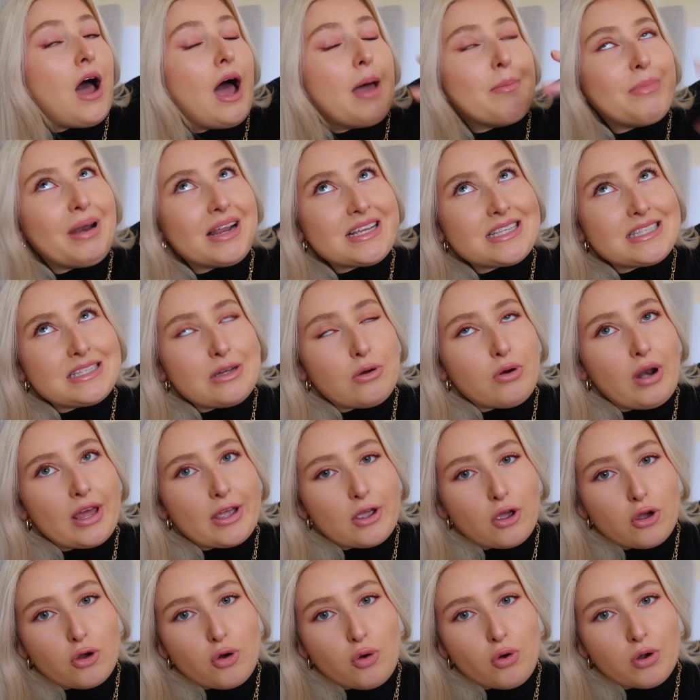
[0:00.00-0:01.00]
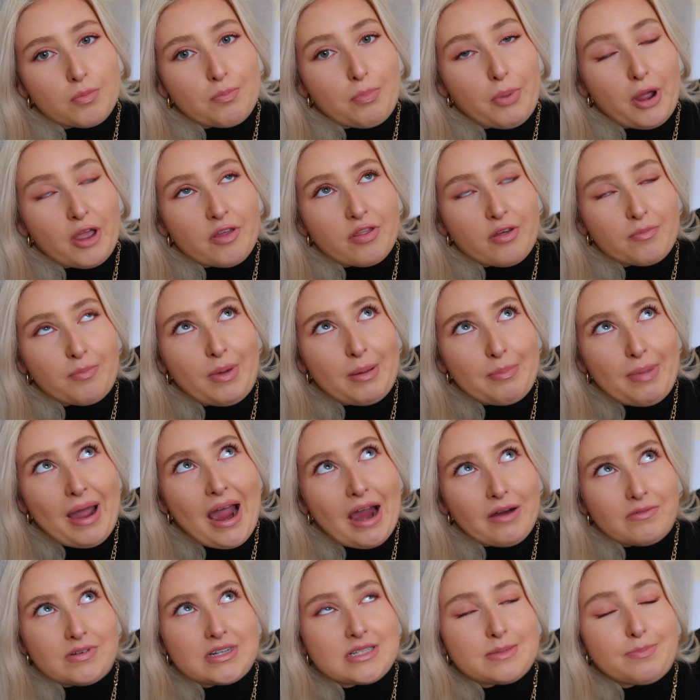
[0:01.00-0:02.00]
I mean, I still like called both of my
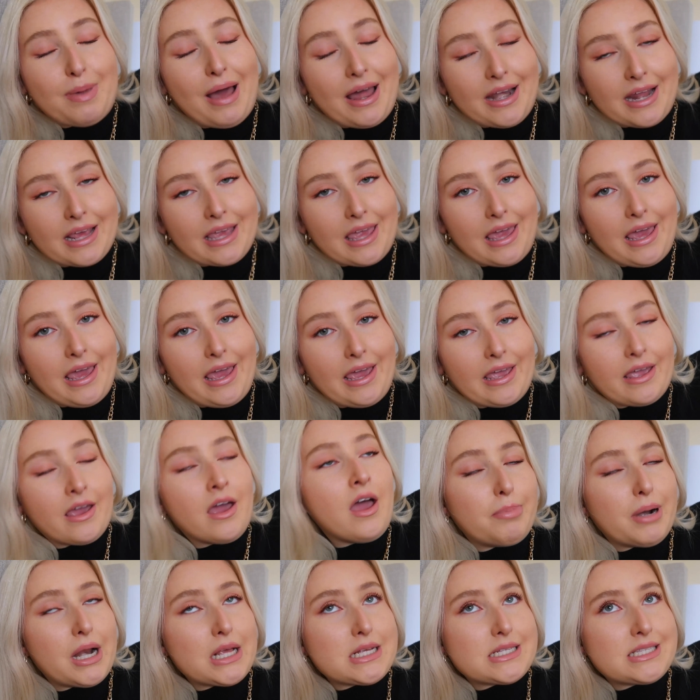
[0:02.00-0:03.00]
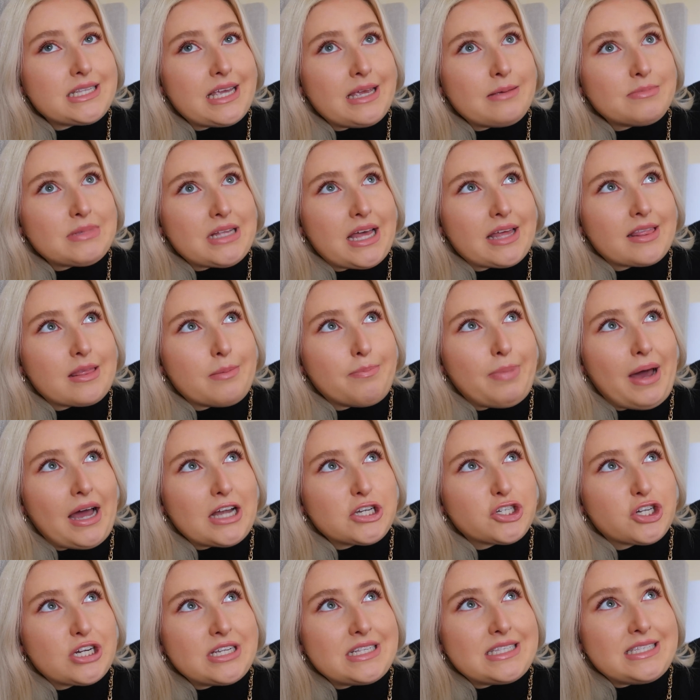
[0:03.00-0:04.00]
parents panicking, but it seems like the
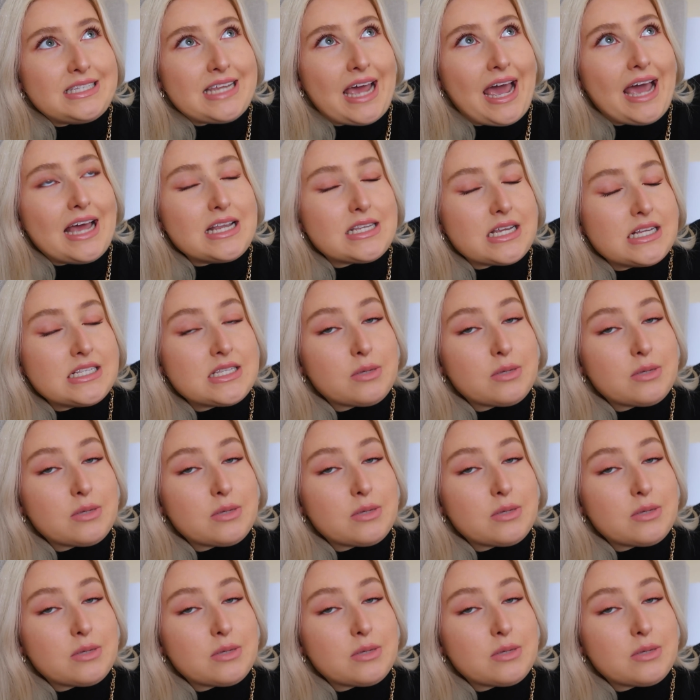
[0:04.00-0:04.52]
battery's dead.